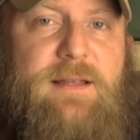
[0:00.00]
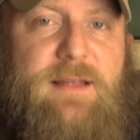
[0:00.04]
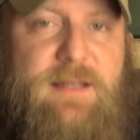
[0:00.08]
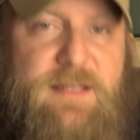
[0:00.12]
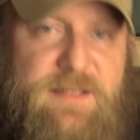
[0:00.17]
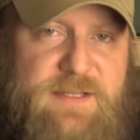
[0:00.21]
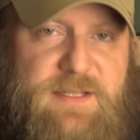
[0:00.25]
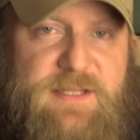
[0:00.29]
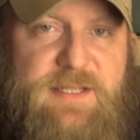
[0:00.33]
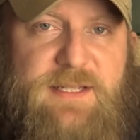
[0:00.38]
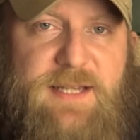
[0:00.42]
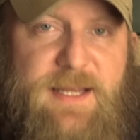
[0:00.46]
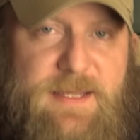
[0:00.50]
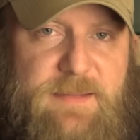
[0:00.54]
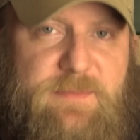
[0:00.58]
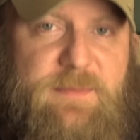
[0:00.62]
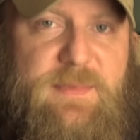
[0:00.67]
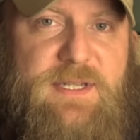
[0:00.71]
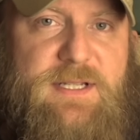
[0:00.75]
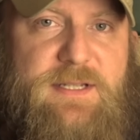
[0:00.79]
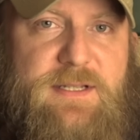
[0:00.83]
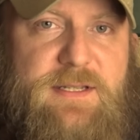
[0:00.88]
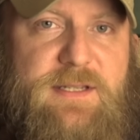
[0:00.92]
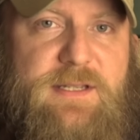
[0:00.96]
His
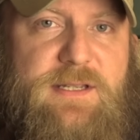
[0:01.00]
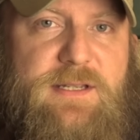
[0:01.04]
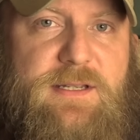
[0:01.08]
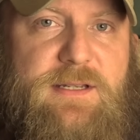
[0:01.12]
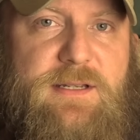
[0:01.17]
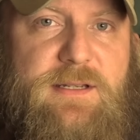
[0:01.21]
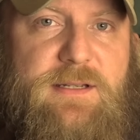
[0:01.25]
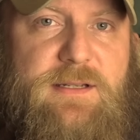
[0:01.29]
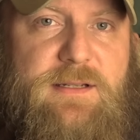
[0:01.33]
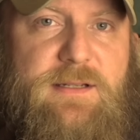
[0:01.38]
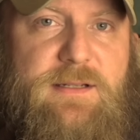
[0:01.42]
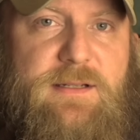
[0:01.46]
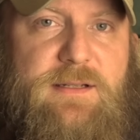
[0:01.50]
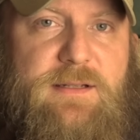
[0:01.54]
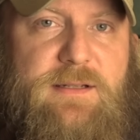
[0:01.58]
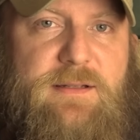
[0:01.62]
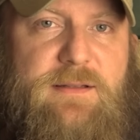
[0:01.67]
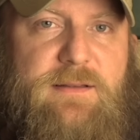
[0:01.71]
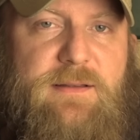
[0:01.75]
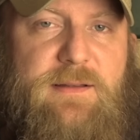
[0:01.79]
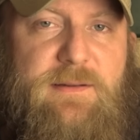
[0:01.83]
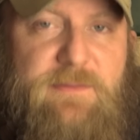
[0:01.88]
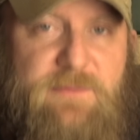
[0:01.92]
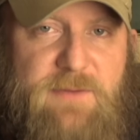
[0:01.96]
statements
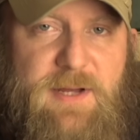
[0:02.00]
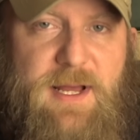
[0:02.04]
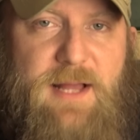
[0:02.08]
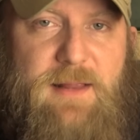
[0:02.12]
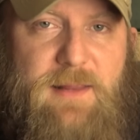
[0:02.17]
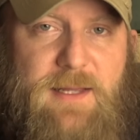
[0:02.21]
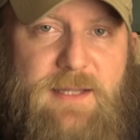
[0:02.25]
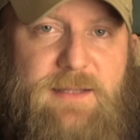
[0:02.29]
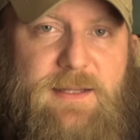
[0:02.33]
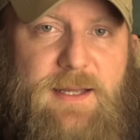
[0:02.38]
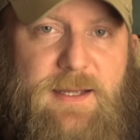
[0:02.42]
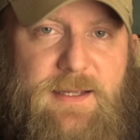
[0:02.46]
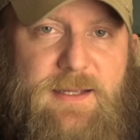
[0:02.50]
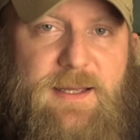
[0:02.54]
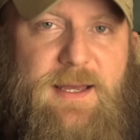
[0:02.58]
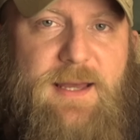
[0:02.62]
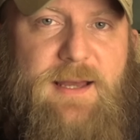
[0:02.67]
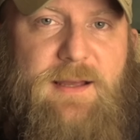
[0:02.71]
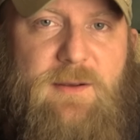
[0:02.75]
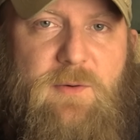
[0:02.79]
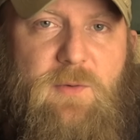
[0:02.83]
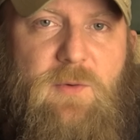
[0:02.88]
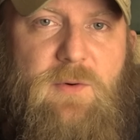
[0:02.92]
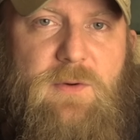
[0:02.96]
that violate that
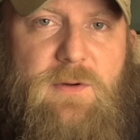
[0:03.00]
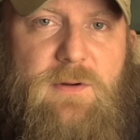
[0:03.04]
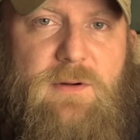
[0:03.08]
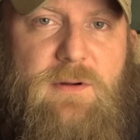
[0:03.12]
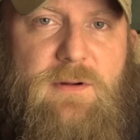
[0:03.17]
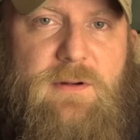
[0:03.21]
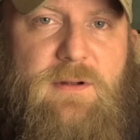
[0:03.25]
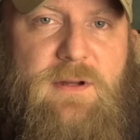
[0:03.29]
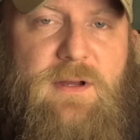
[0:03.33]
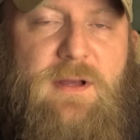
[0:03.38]
gag order